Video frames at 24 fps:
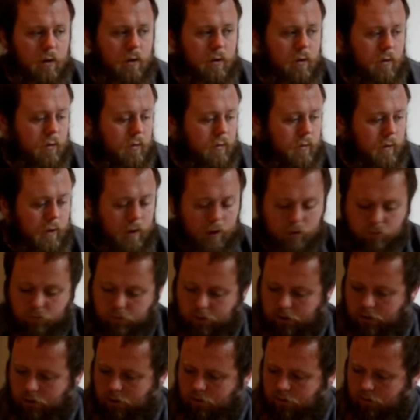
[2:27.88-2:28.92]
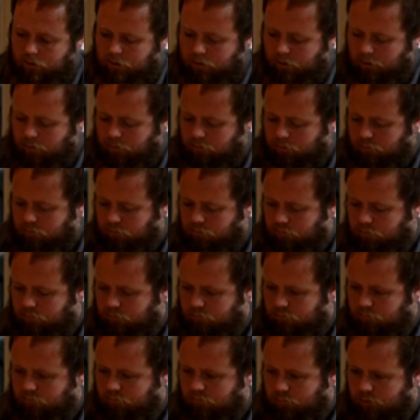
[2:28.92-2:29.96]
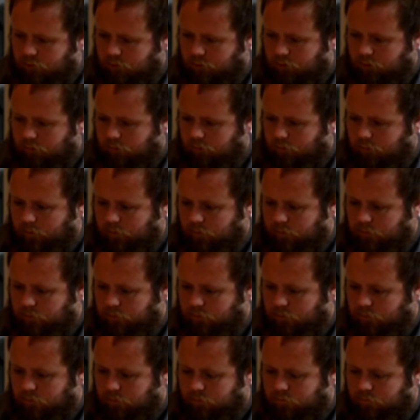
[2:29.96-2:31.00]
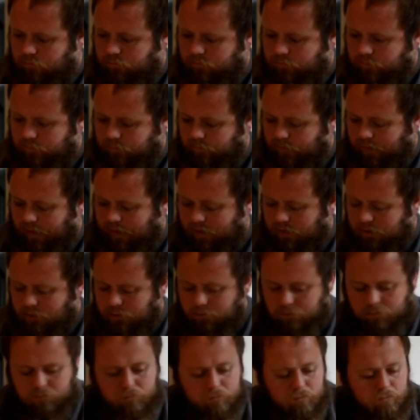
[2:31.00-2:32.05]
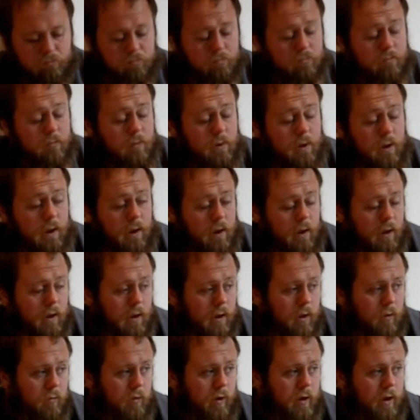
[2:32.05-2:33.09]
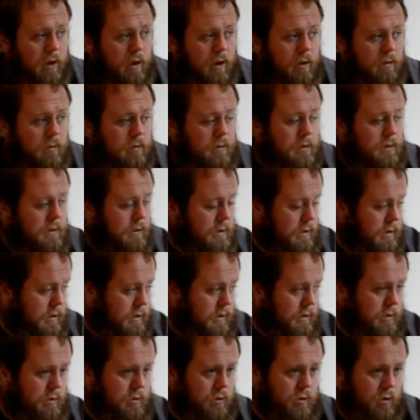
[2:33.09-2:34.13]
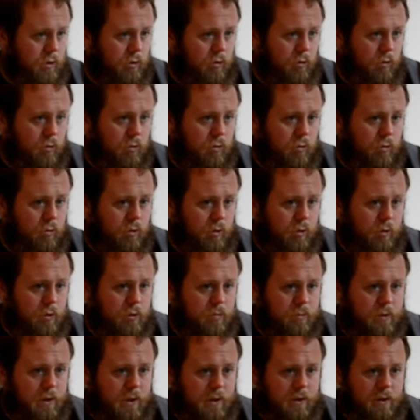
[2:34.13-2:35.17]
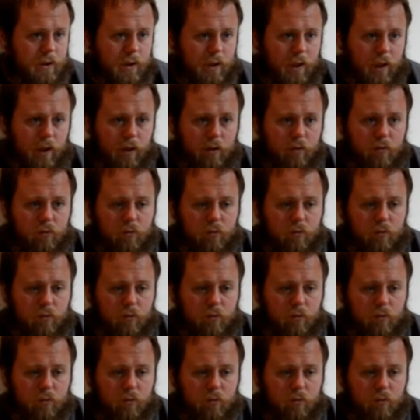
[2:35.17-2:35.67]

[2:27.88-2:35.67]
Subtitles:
thing ready, I can't remember what it's called, flask ready to do some testing in,